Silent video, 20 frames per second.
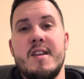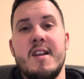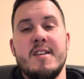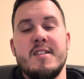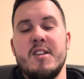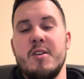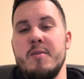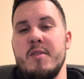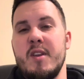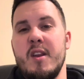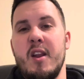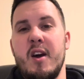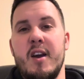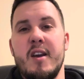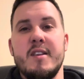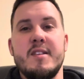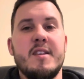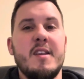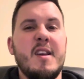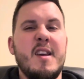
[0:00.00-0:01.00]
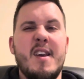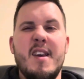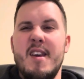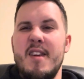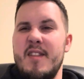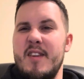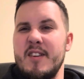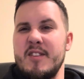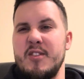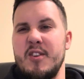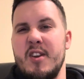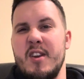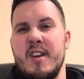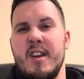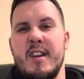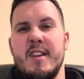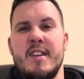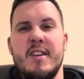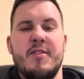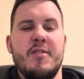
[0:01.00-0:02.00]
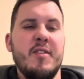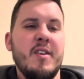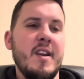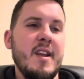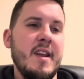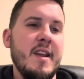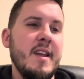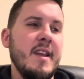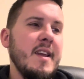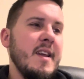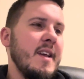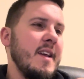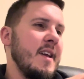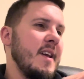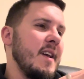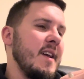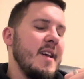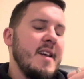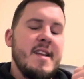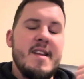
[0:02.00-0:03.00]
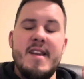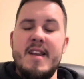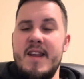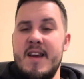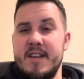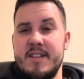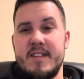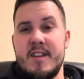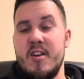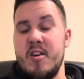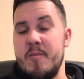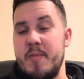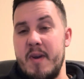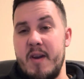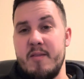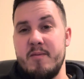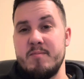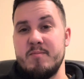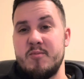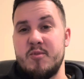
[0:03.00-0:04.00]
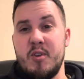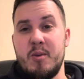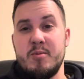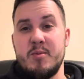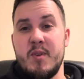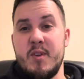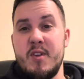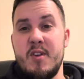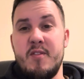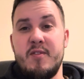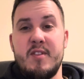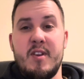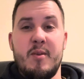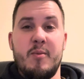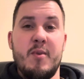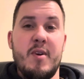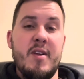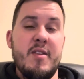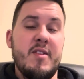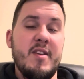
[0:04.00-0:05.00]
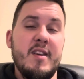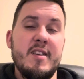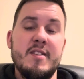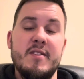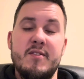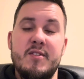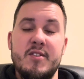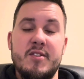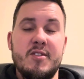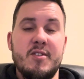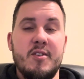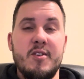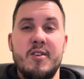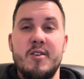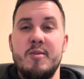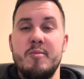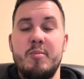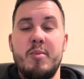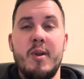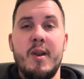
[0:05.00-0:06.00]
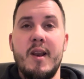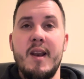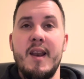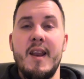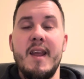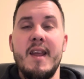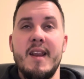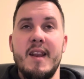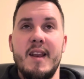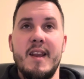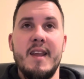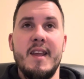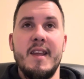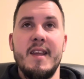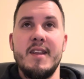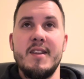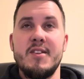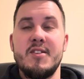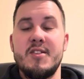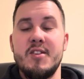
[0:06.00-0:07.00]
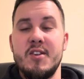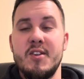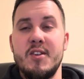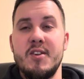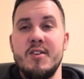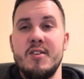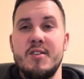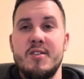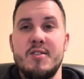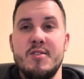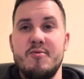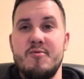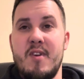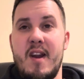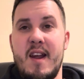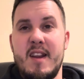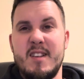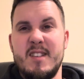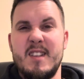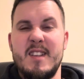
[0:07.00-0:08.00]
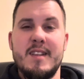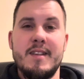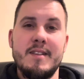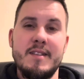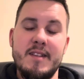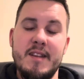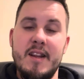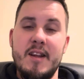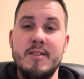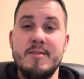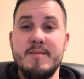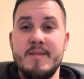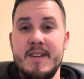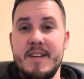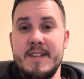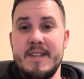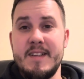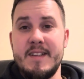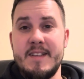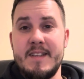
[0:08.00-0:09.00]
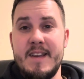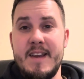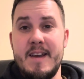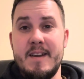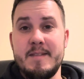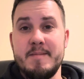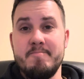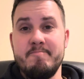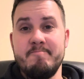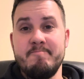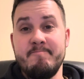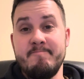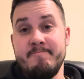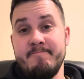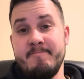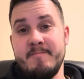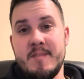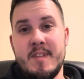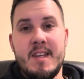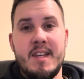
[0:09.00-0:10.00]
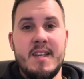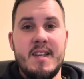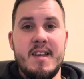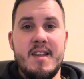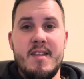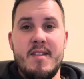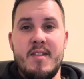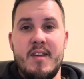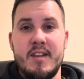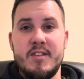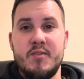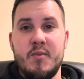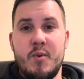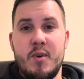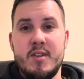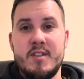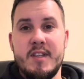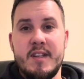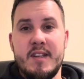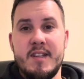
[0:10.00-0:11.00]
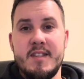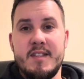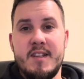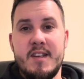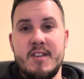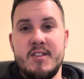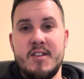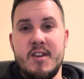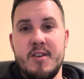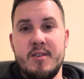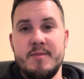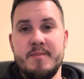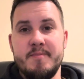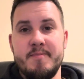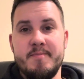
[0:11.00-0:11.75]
us know what you liked, things you'd have done differently. Let us know about jobs where you've done where things have just gone completely to ratchet, you know. And yeah, thanks for watching. See you soon.